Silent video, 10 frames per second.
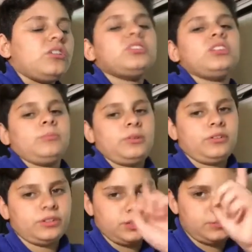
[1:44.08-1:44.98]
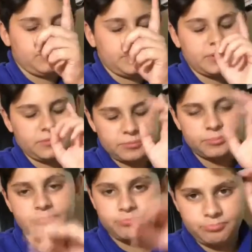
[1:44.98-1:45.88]
Hold on, be right, be,
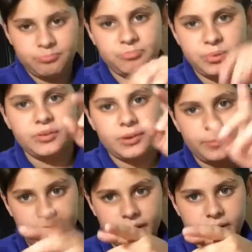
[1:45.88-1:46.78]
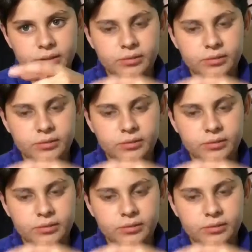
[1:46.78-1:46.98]
be right back.